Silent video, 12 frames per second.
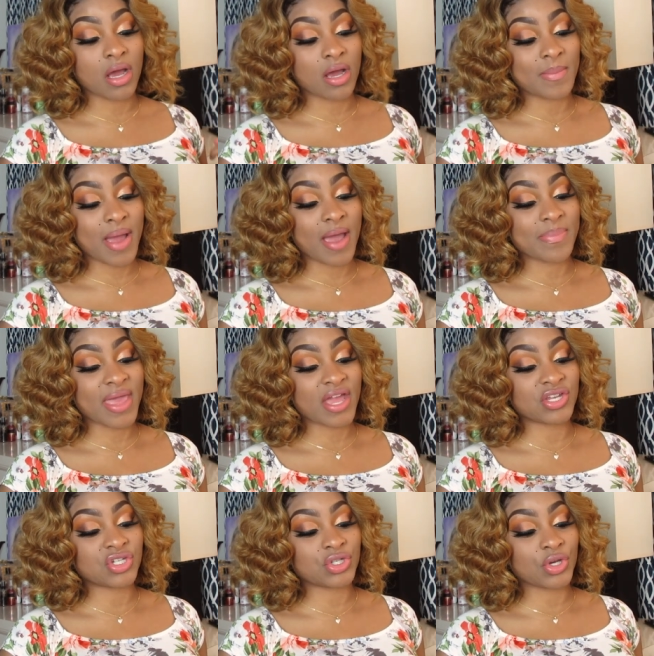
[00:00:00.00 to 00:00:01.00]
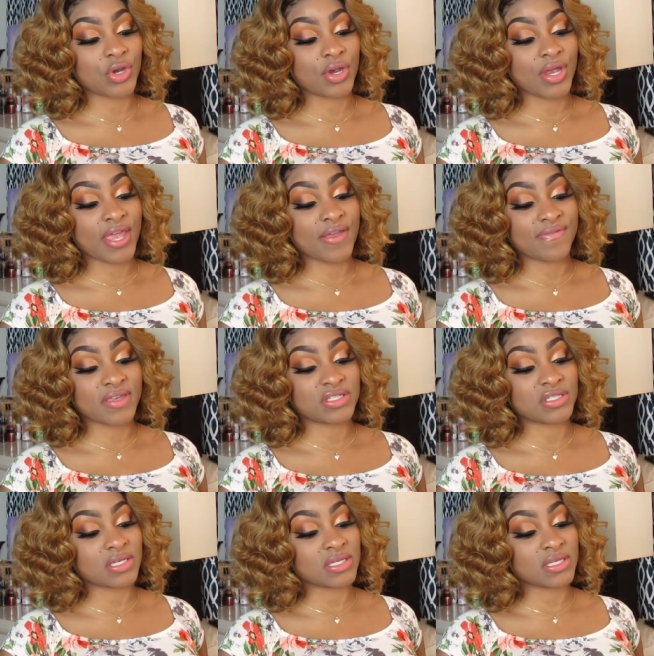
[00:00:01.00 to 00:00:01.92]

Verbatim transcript: Um, I'm not sure if it's